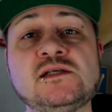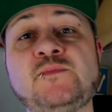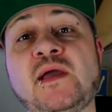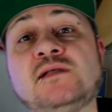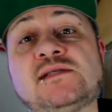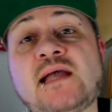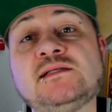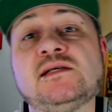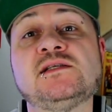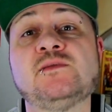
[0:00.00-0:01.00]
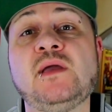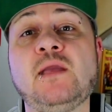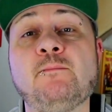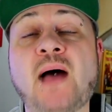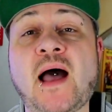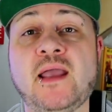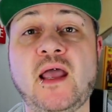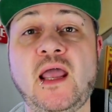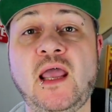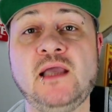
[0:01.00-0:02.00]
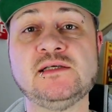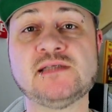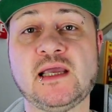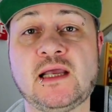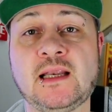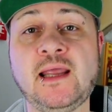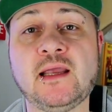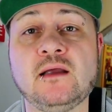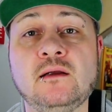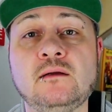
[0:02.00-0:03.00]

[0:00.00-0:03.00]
is being sent in to me by Ecigclick.